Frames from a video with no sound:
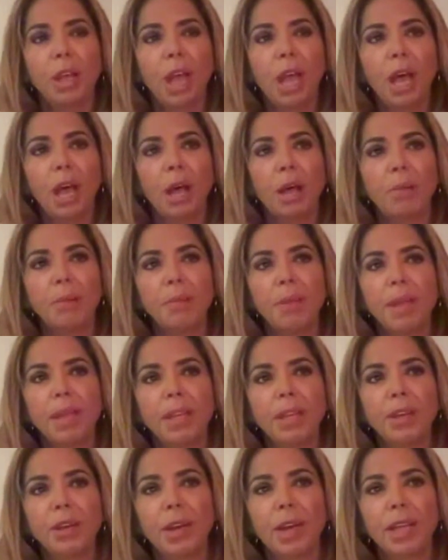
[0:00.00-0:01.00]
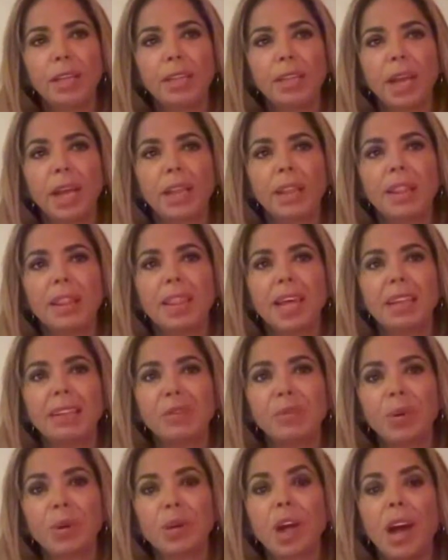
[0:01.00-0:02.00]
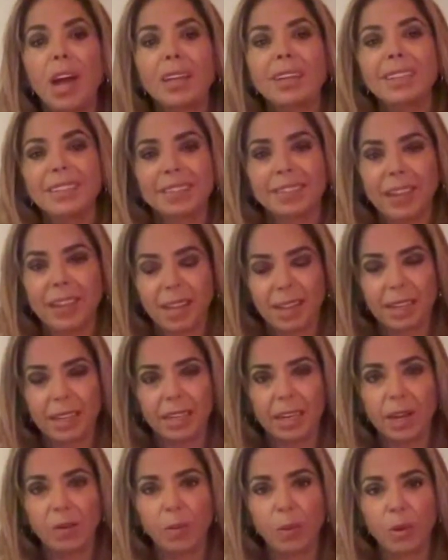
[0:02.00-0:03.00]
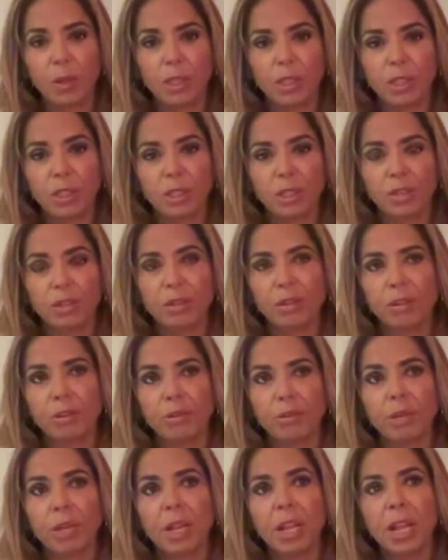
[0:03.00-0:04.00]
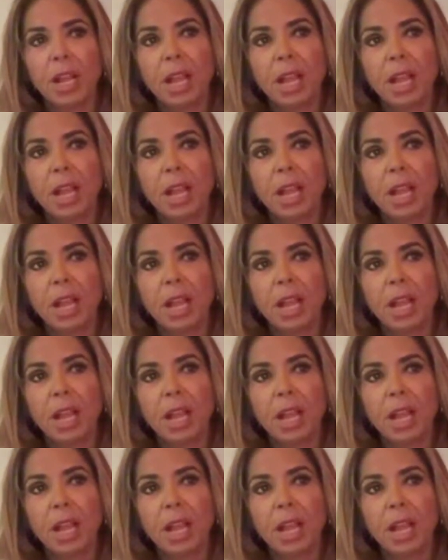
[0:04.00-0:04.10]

And that's what I decided I wanted to do